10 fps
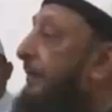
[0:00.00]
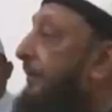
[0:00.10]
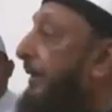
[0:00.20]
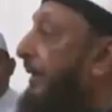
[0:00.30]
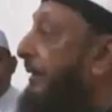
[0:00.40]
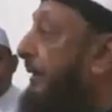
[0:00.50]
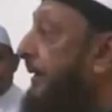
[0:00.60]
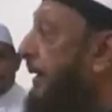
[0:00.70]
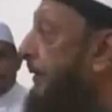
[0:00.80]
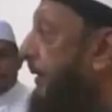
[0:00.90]
there are
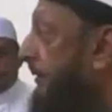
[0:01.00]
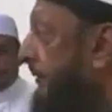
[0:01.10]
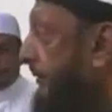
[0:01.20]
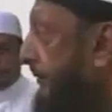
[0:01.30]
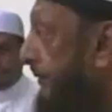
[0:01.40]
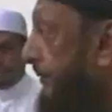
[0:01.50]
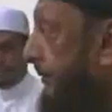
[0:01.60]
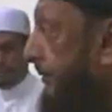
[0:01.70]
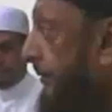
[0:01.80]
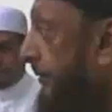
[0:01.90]
many others.
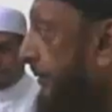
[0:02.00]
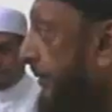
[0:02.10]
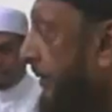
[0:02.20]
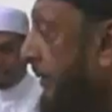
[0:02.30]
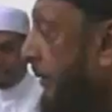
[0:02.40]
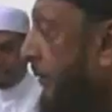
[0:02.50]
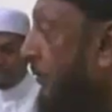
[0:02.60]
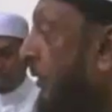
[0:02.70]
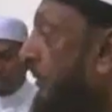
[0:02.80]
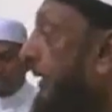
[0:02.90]

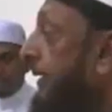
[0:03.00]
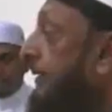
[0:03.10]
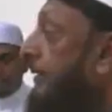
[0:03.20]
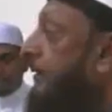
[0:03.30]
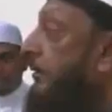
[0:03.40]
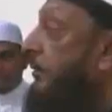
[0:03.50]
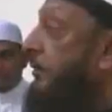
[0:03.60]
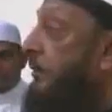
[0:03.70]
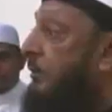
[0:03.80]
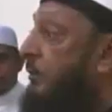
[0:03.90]
Women
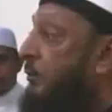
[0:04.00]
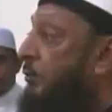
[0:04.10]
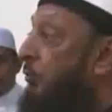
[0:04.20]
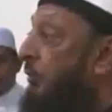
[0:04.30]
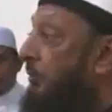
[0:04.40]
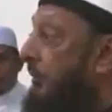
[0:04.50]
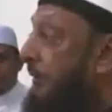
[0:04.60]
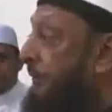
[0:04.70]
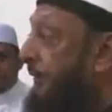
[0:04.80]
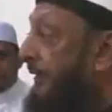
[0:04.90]
would
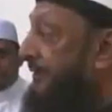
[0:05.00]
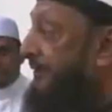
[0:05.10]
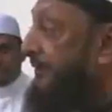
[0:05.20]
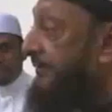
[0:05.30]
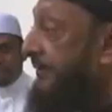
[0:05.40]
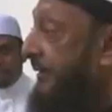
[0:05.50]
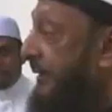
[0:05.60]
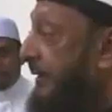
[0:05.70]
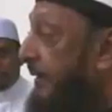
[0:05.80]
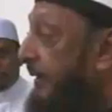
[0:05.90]
be dressed
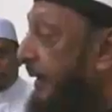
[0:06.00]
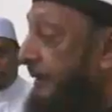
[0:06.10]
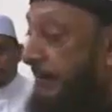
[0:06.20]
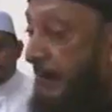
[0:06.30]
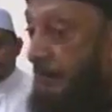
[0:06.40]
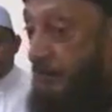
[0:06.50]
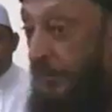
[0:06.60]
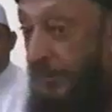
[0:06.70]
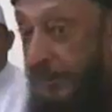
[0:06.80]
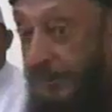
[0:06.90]
and
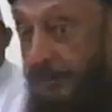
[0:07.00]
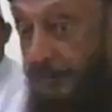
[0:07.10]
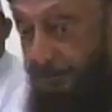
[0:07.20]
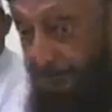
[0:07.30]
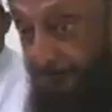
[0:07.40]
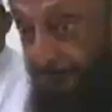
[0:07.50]
yet be naked.